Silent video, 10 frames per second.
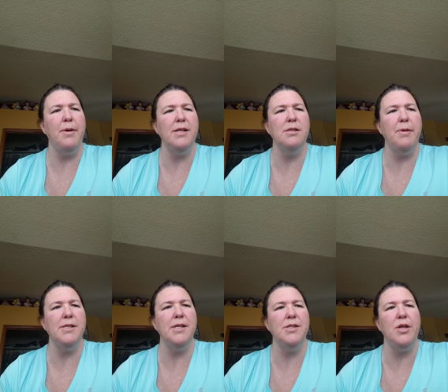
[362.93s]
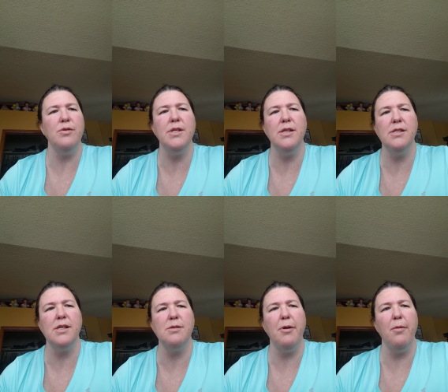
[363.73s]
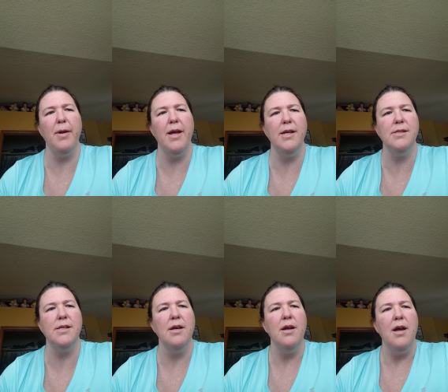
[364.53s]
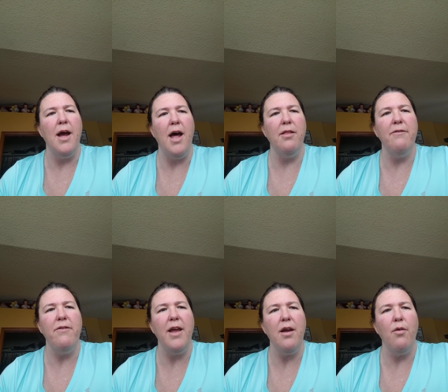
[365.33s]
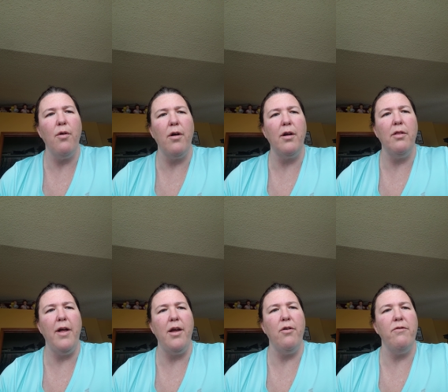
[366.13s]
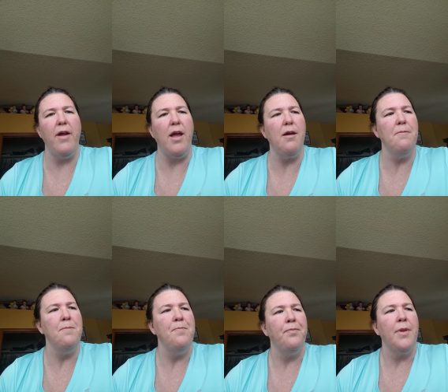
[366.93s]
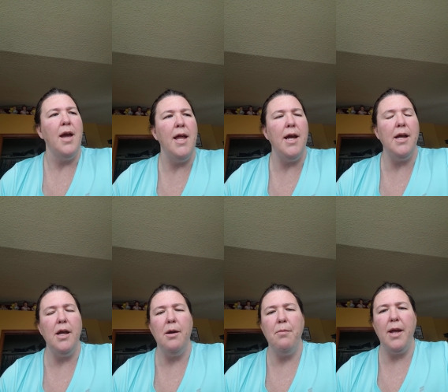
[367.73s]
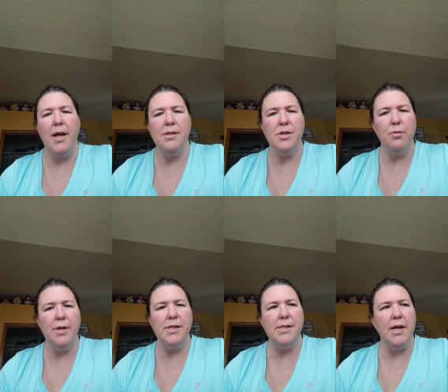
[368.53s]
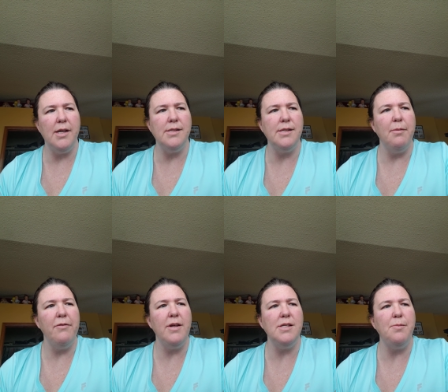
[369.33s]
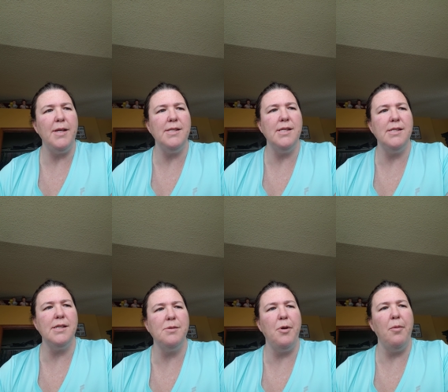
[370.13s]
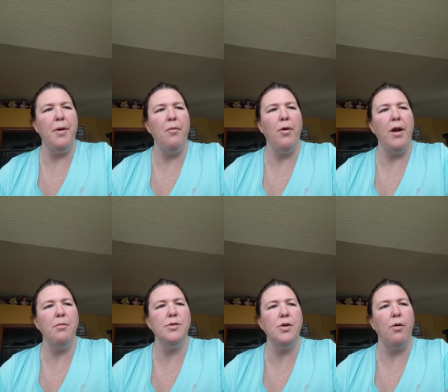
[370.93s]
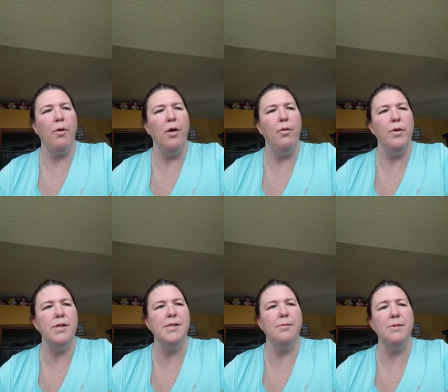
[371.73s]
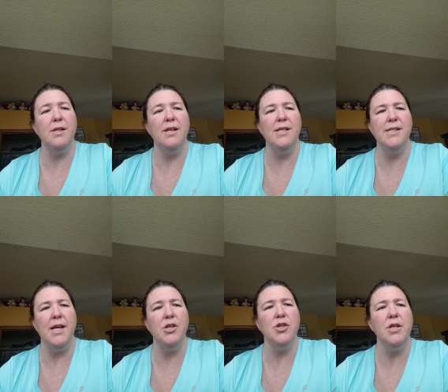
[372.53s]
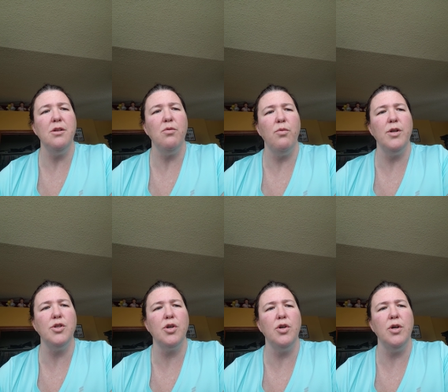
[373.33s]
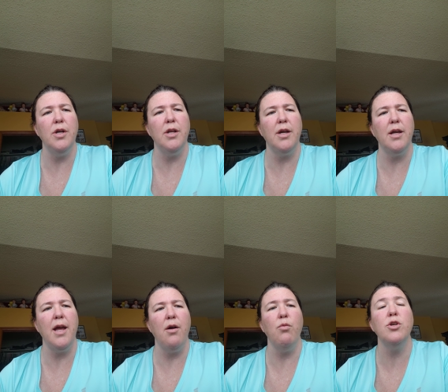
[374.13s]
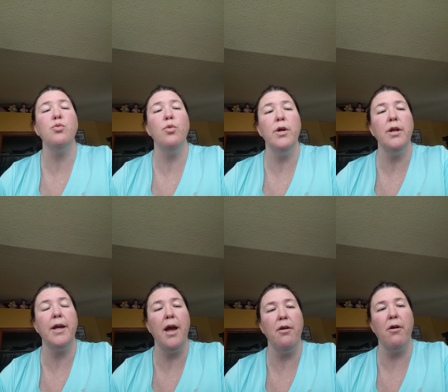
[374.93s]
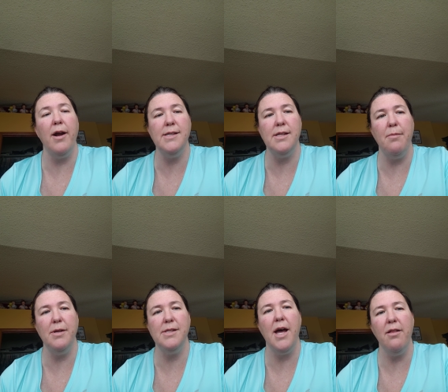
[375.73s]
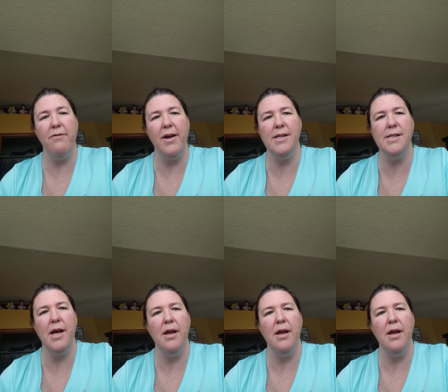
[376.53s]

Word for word: the bean species used in this experiment as halophyte or glycophyte. And I, my answer was uh, some of these beans in this experiment were able to grow with some salinization, which could which would categorize them as halophytes.